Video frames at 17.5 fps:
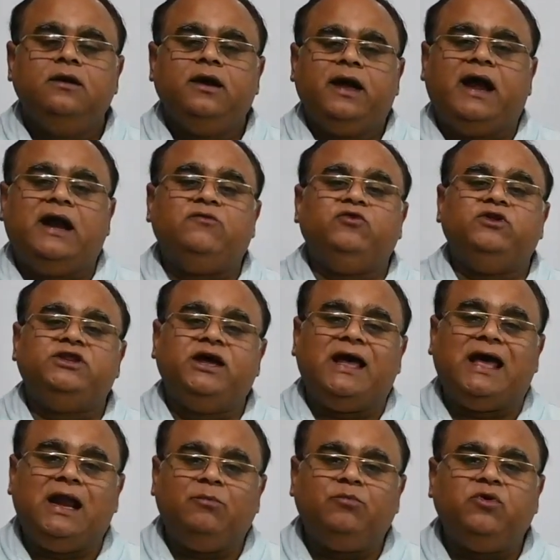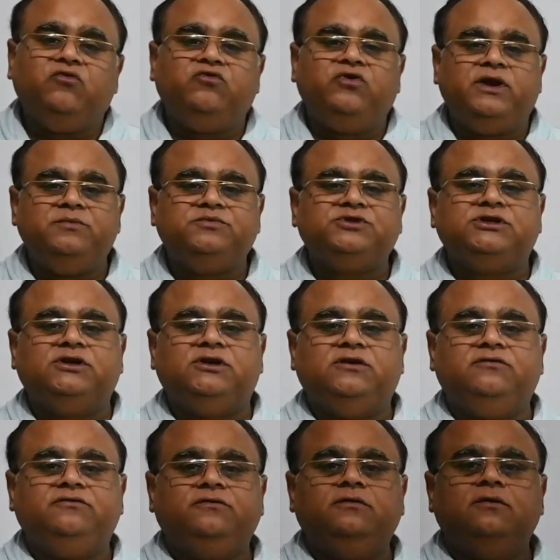and with the help of Phillips
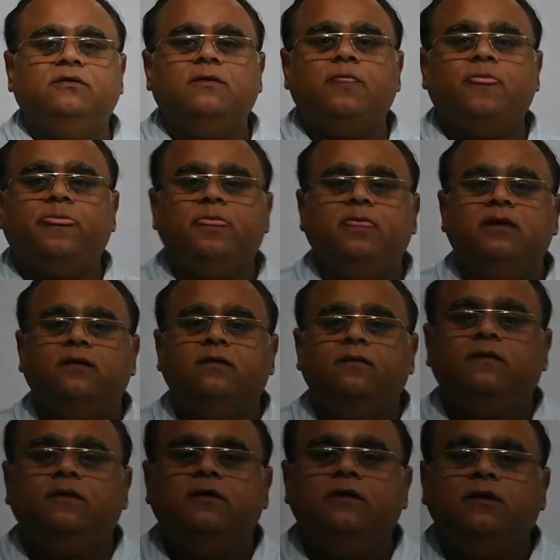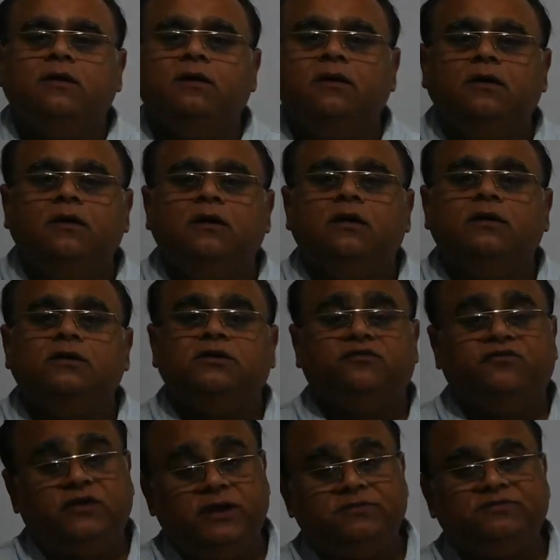curve,
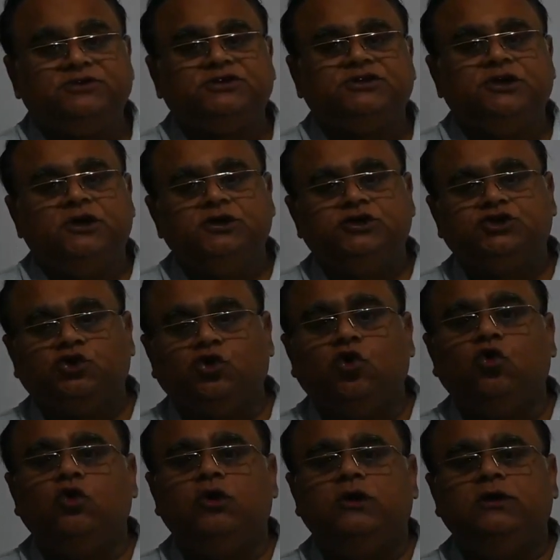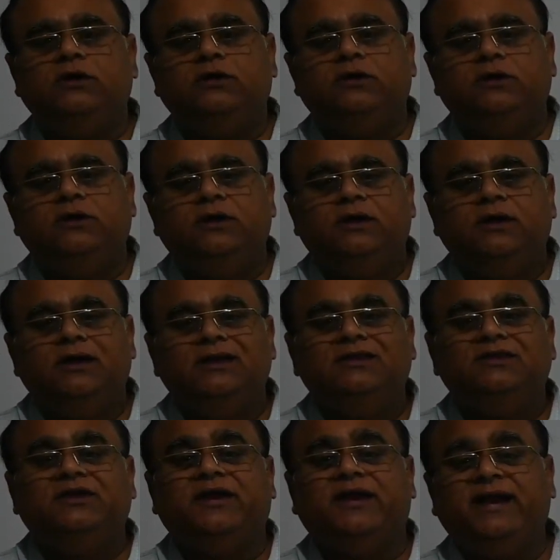the Phillips showed
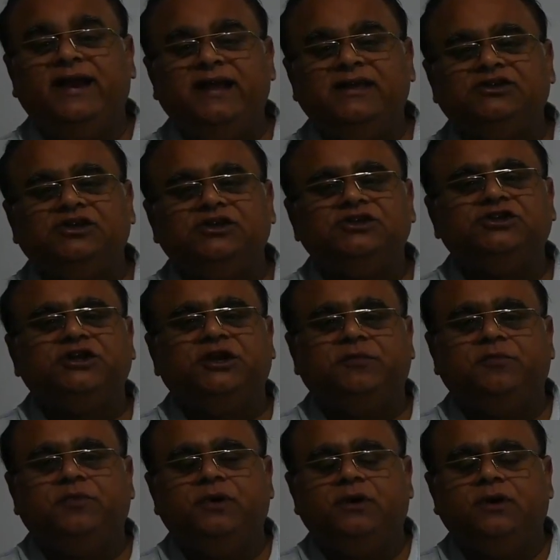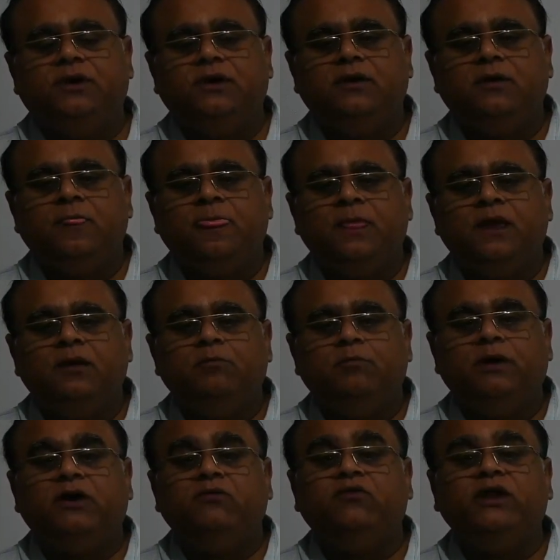the relationship
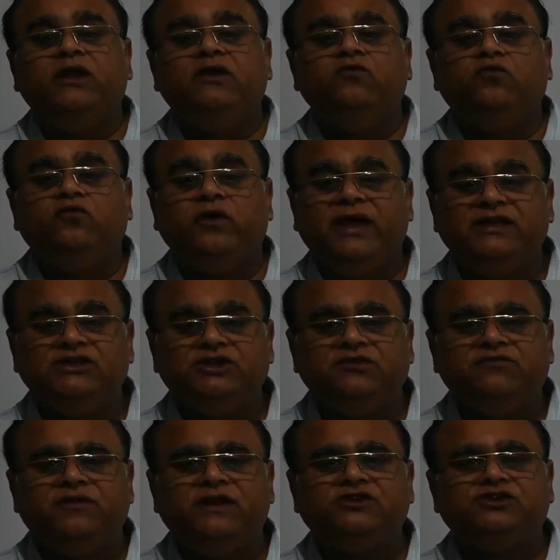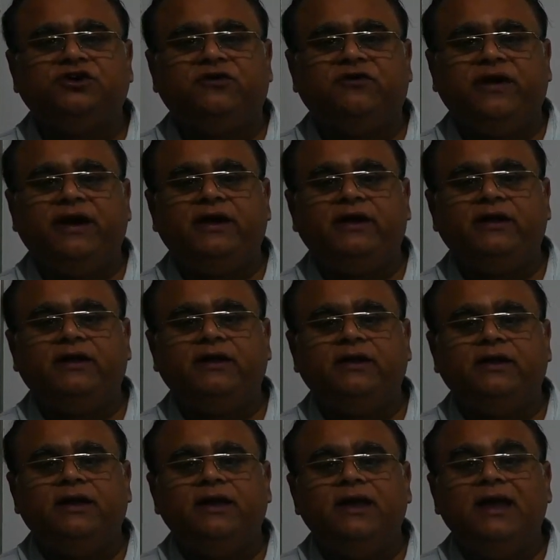between wage inflation rate
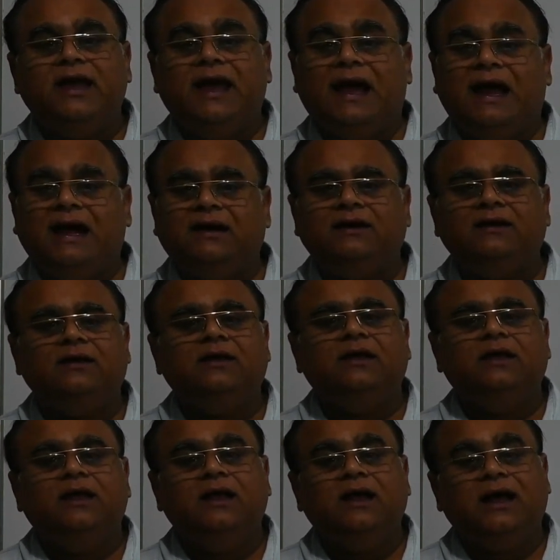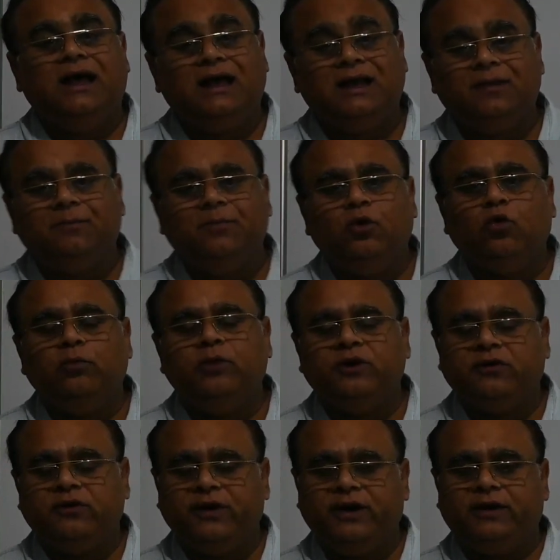and
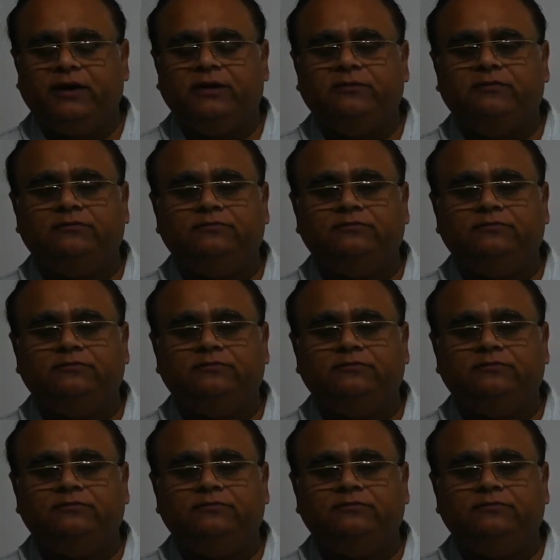unemployment rate.